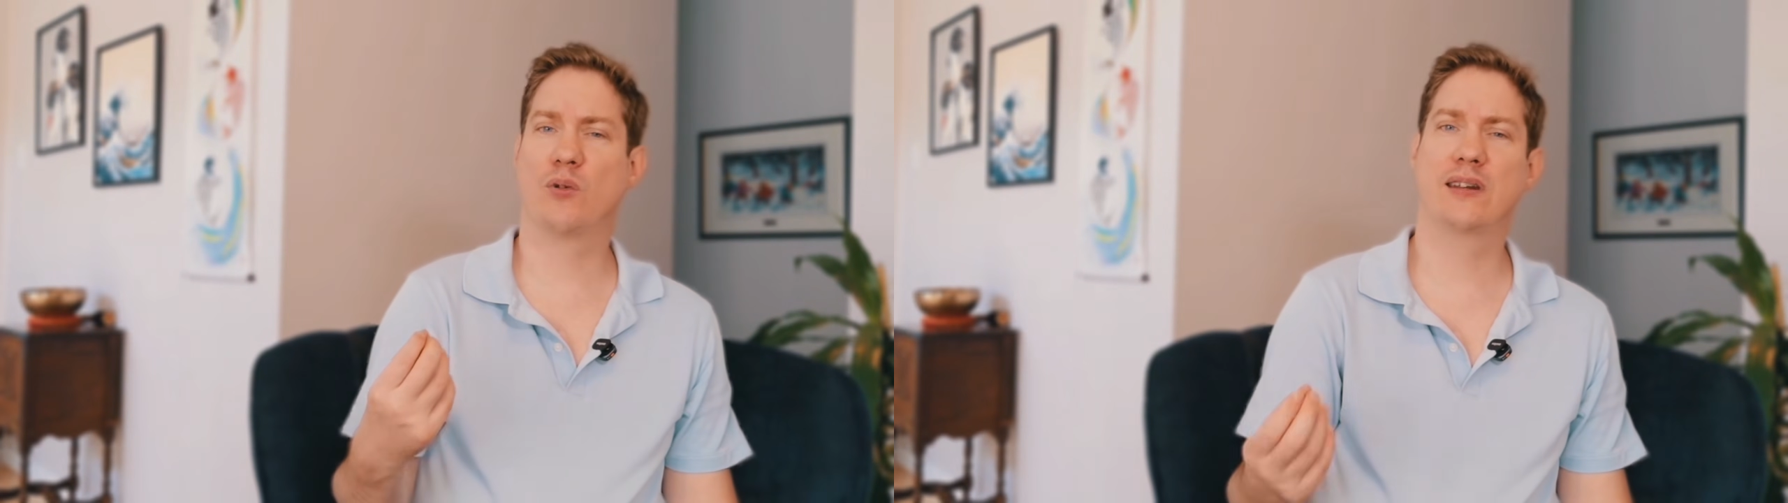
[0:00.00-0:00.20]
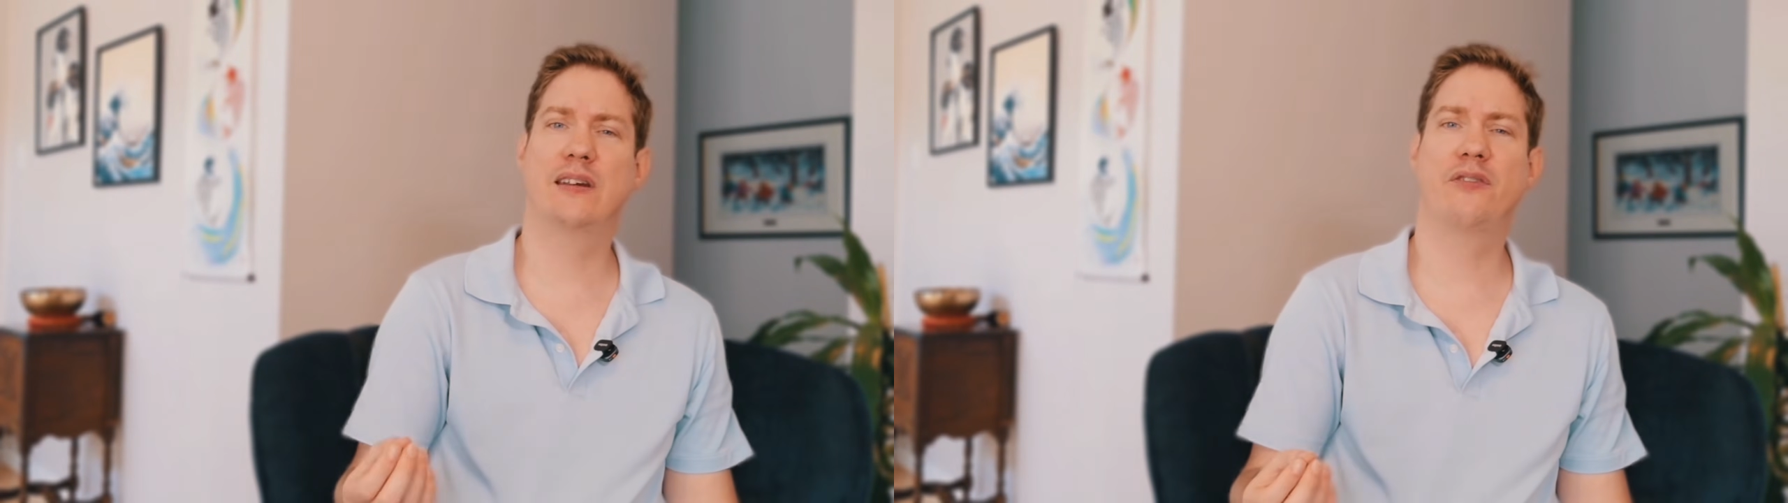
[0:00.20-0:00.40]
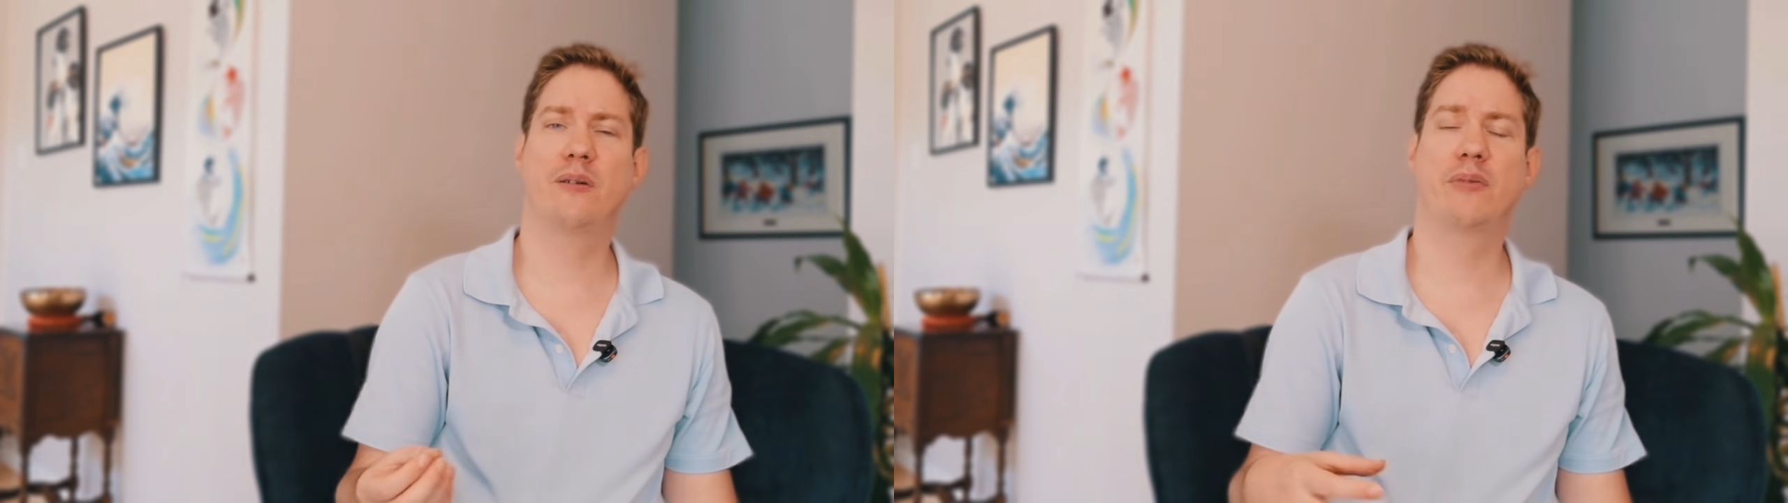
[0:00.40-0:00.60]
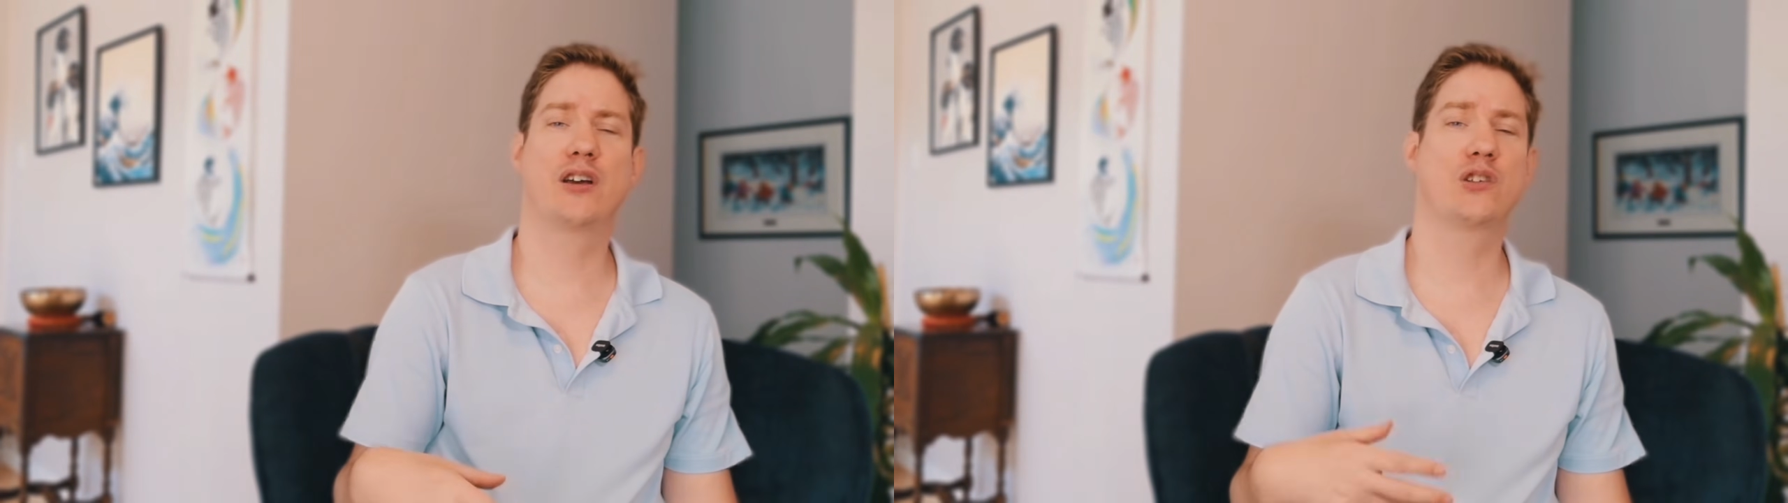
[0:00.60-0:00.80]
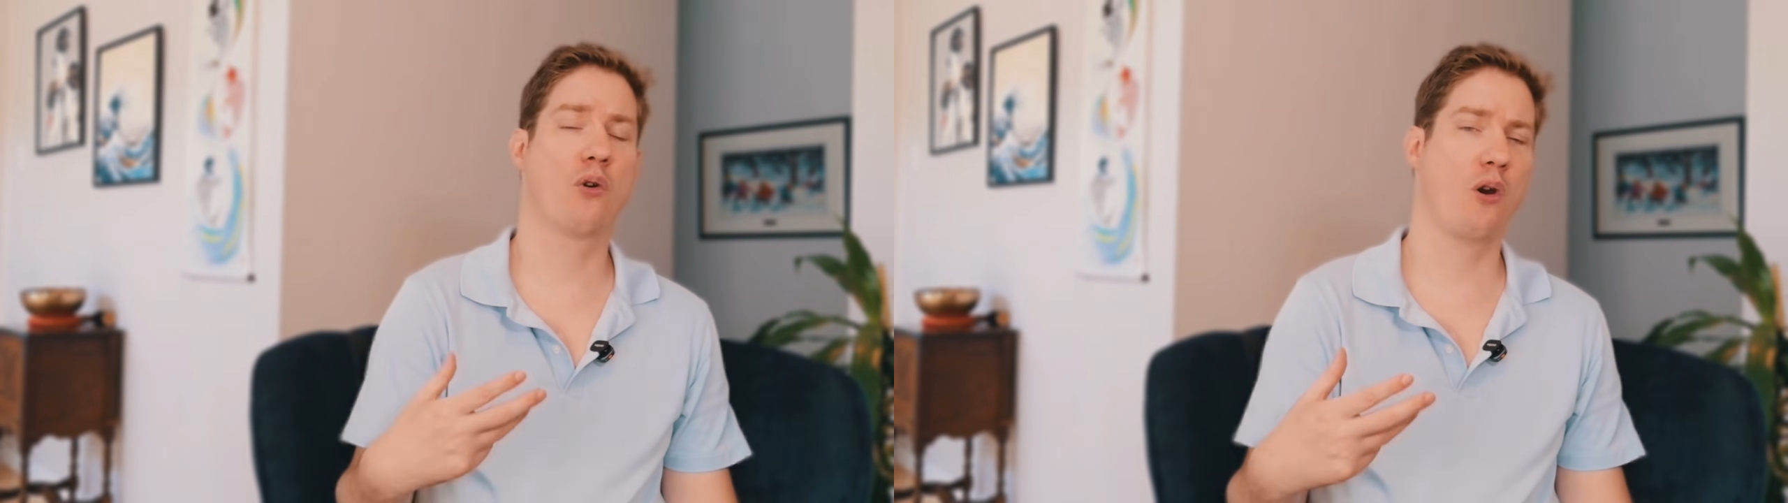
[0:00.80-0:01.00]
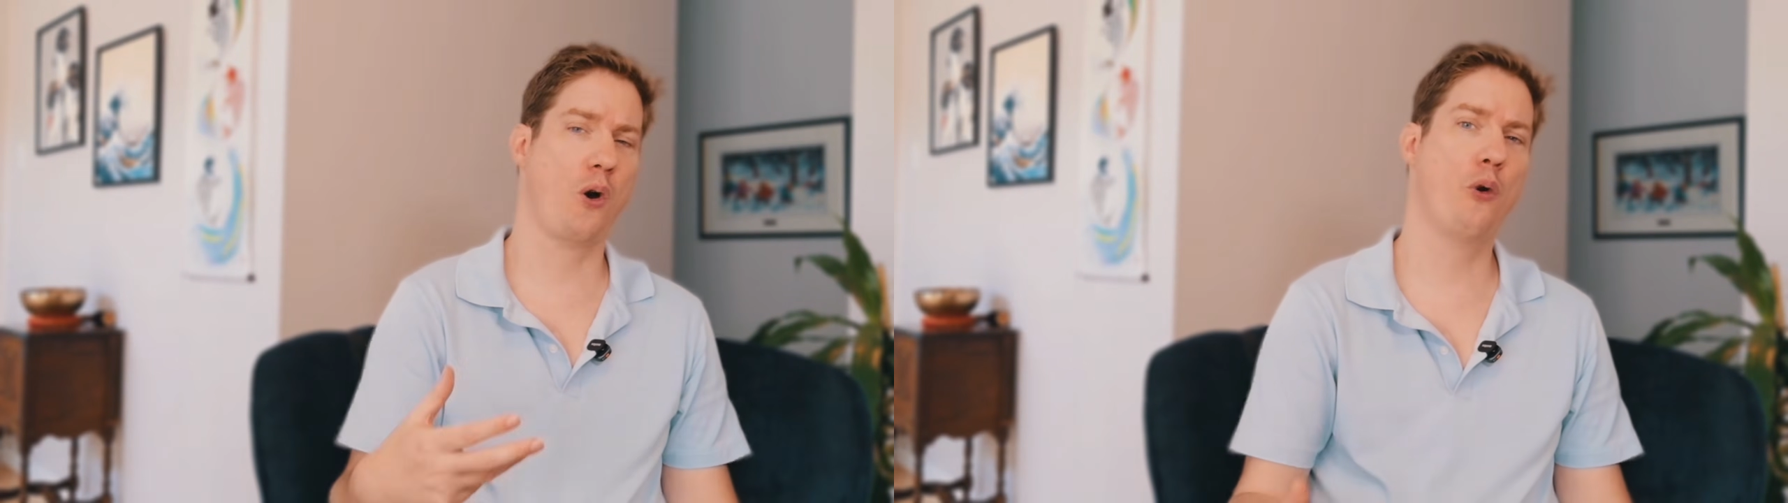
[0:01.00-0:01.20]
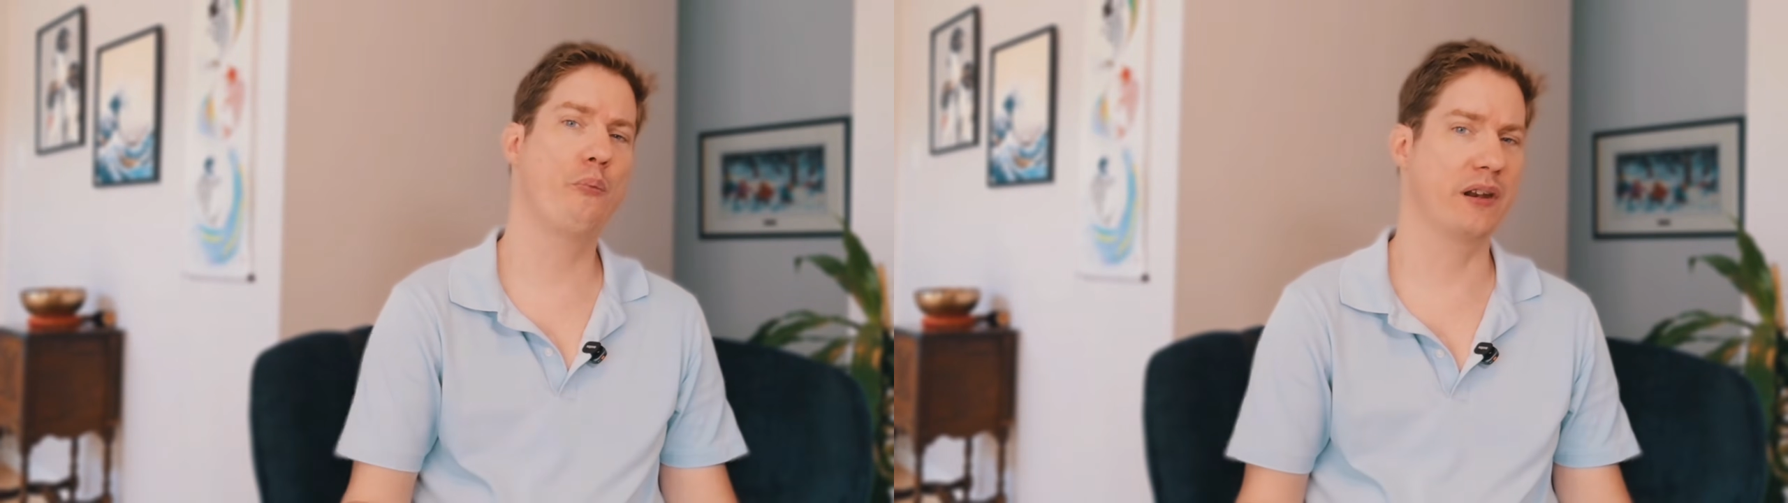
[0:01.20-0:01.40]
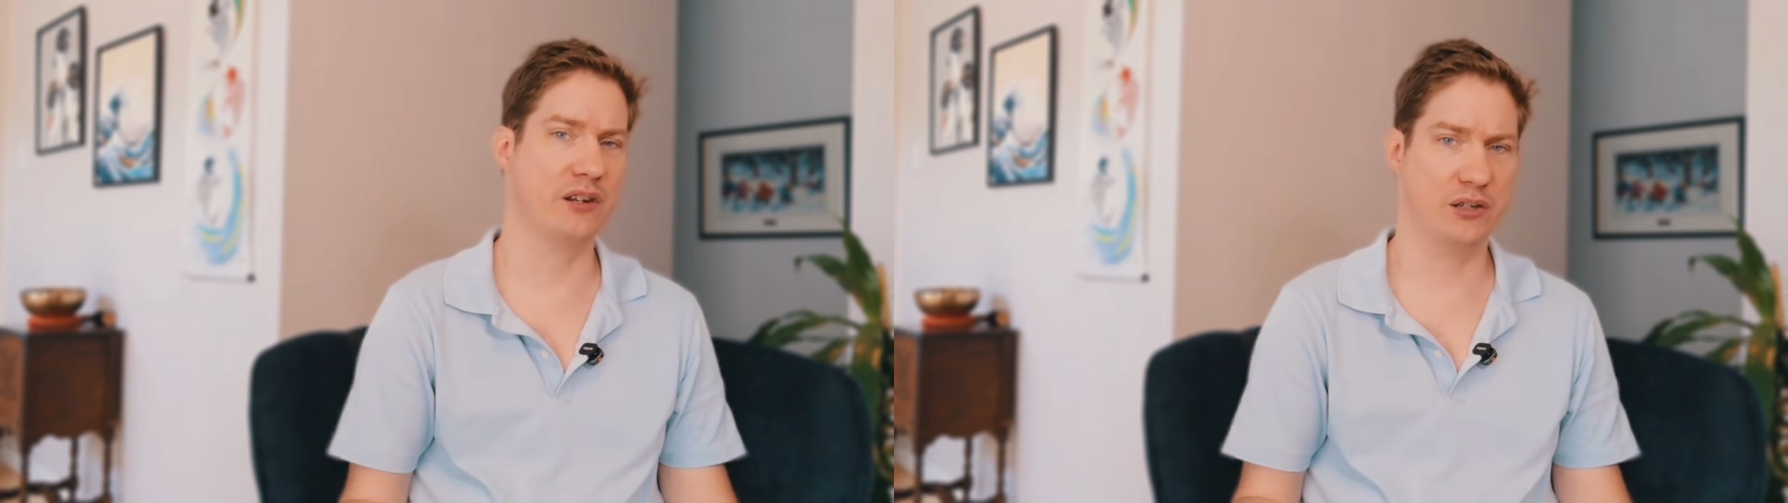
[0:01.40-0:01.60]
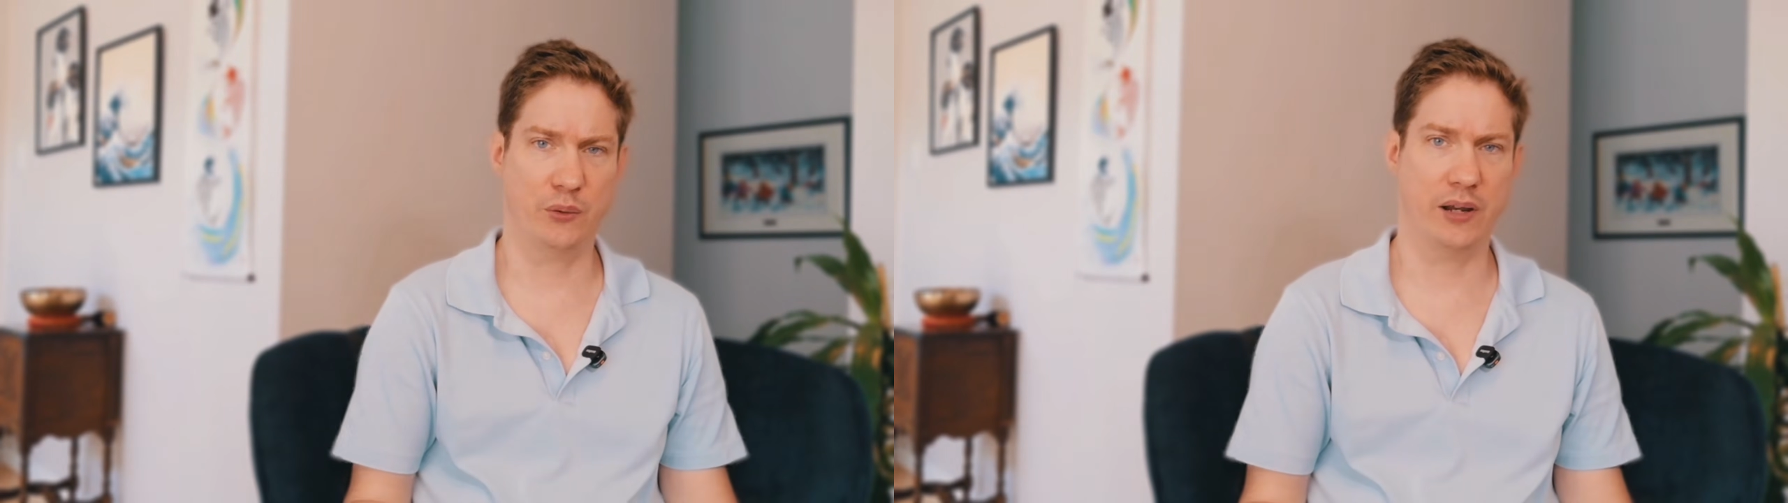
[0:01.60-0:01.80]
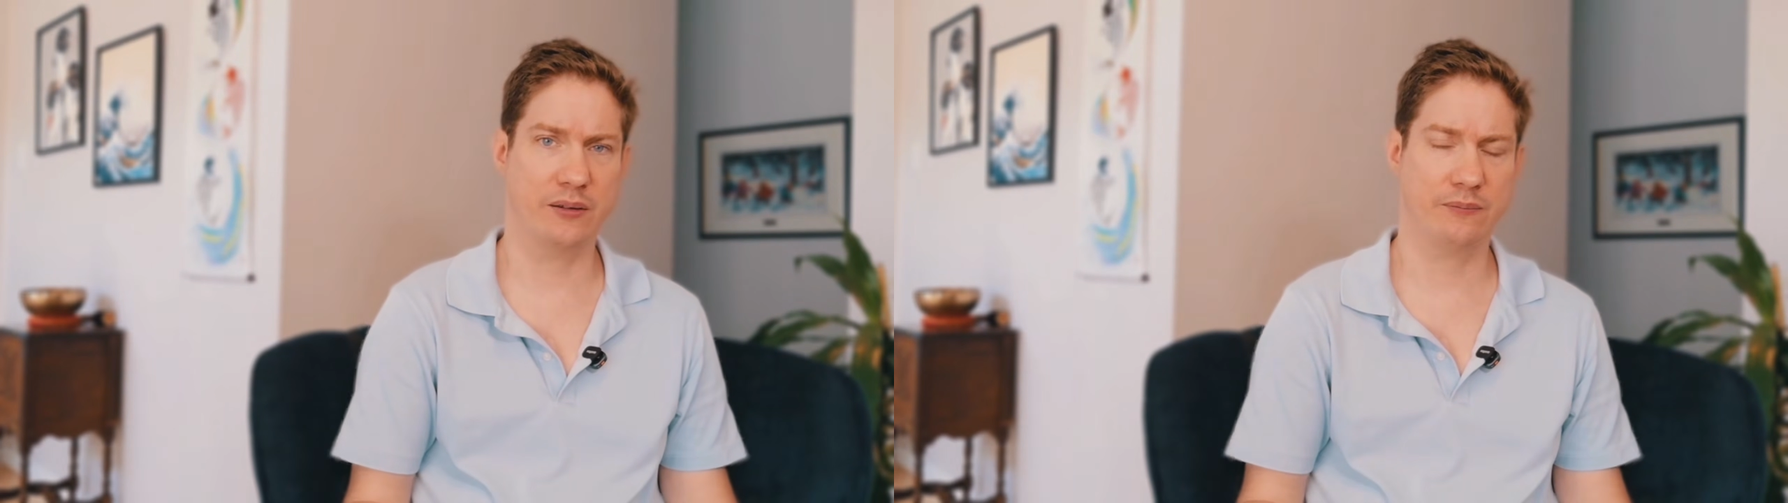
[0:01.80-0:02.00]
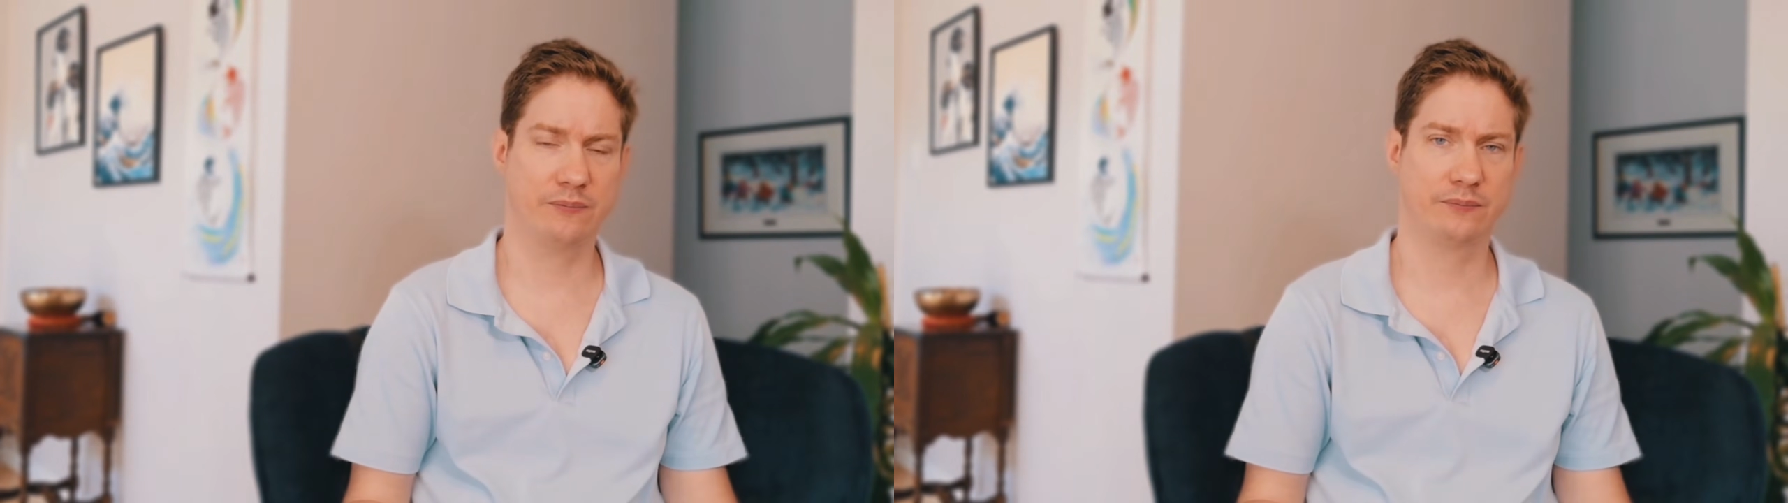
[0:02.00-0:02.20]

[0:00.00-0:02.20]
more different because you are open to it.